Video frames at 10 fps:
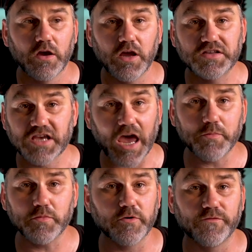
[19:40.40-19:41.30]
It's
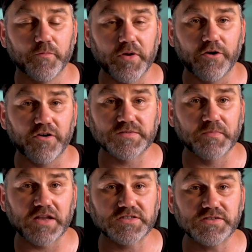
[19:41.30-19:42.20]
capable for PRS
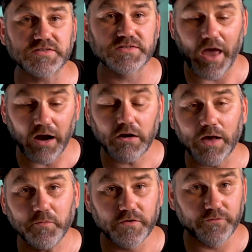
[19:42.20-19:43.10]
matches. Our
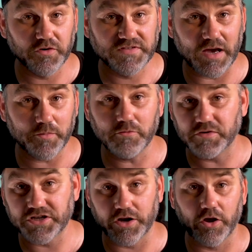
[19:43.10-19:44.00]
club, for example,
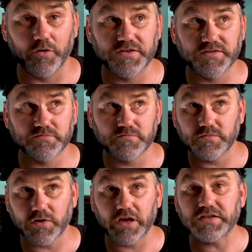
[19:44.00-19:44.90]
which I know is,
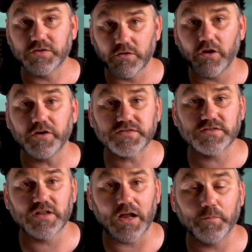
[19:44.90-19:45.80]
I guess, your
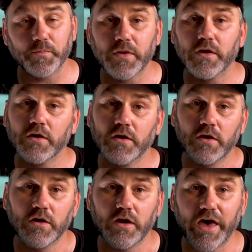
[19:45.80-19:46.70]
closest club,
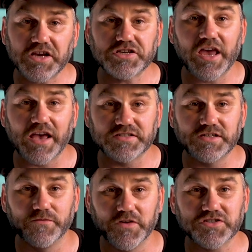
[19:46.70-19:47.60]
actually has a
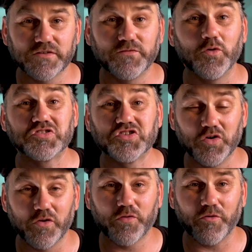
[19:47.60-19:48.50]
division for
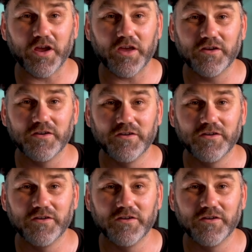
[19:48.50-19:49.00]
223